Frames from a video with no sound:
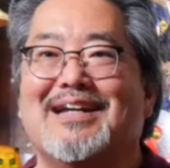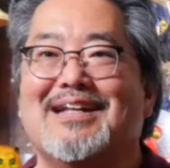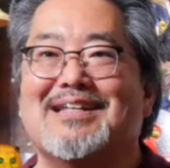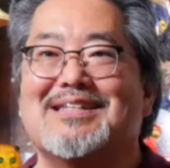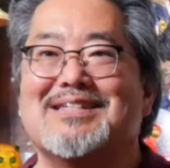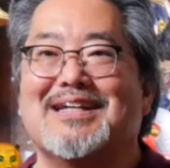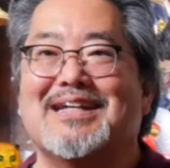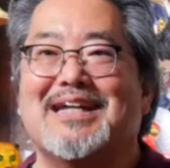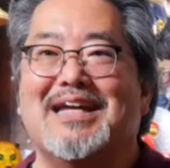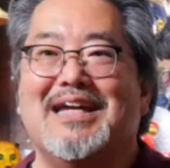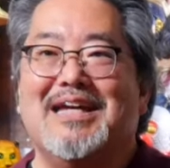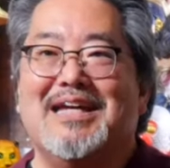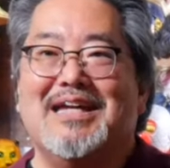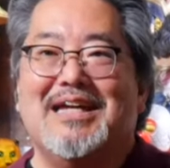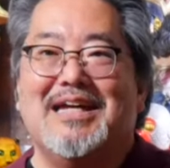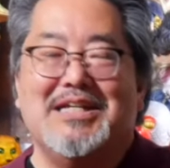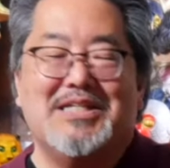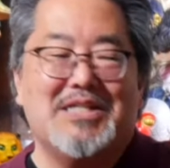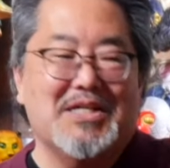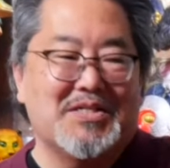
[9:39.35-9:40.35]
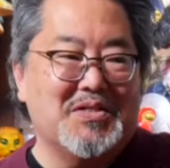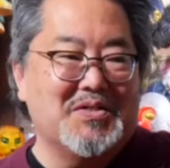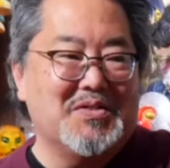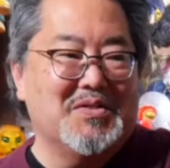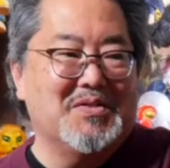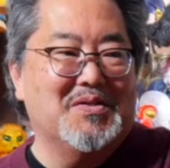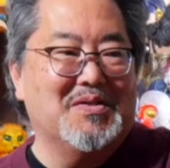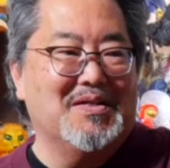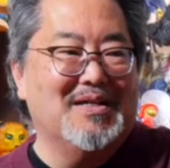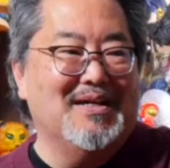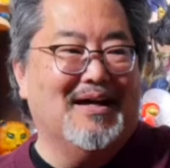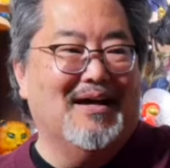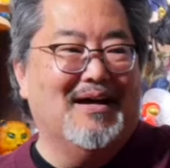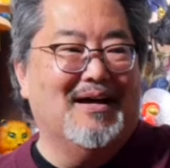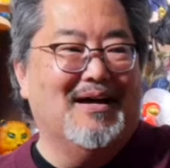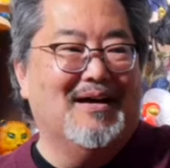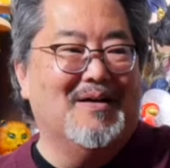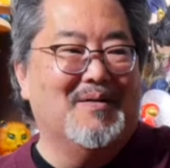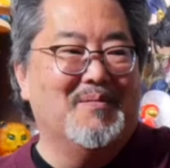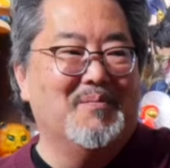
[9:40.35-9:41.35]
It's like, it doesn't,
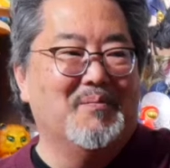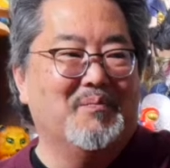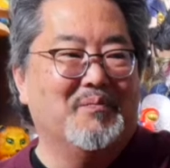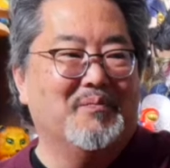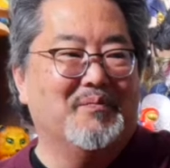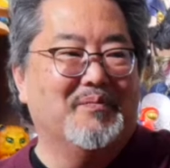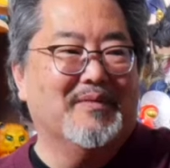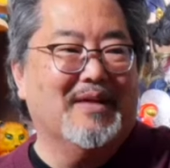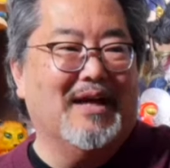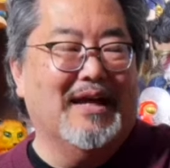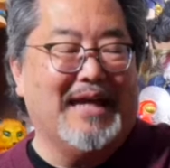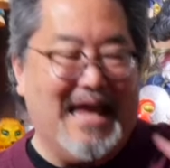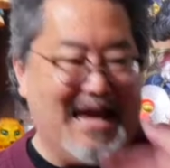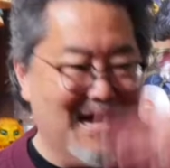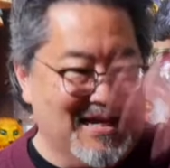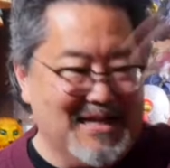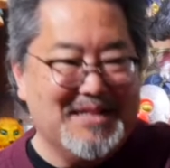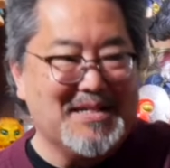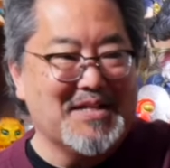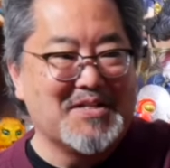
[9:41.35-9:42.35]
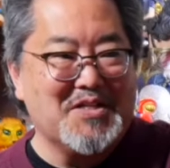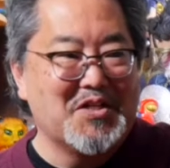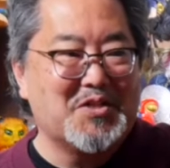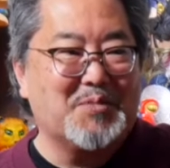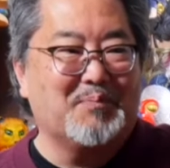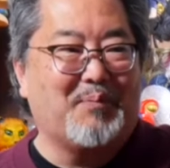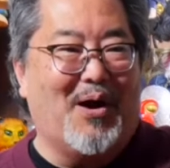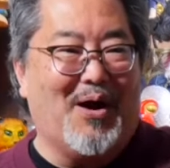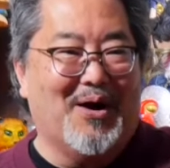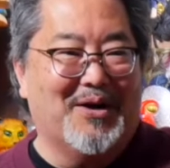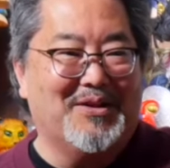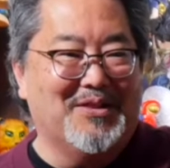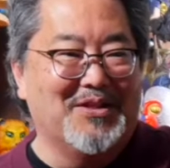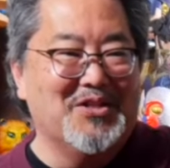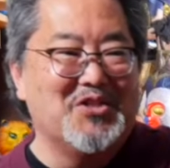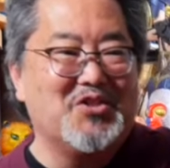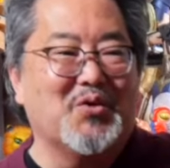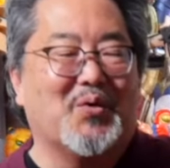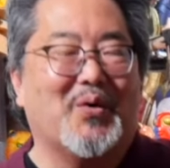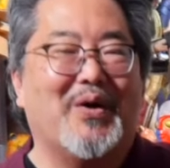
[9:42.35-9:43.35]
um, again, it doesn't spark the
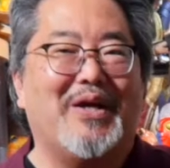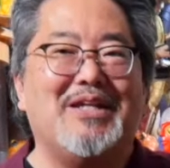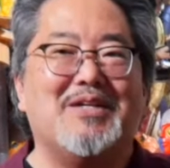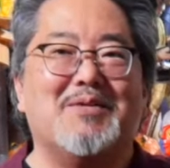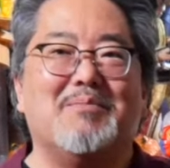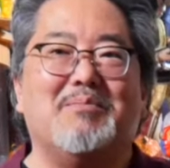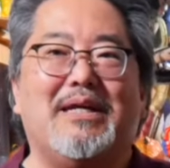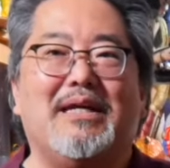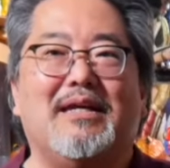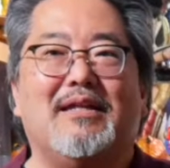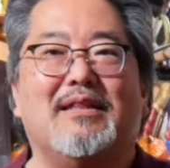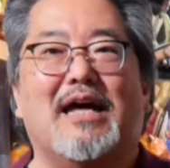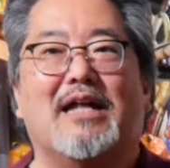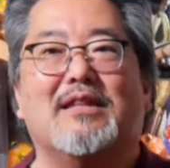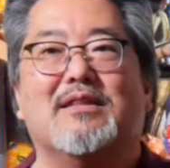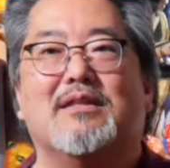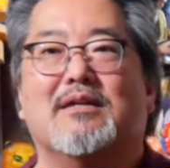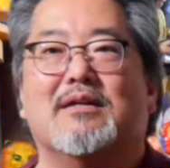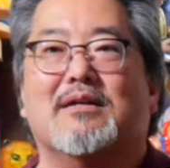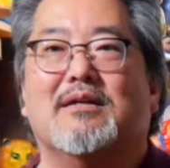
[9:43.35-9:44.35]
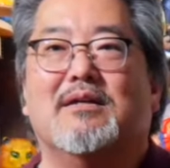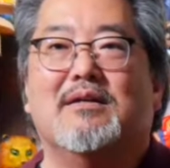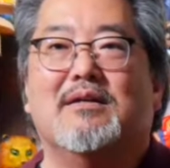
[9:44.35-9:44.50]
joy to me that the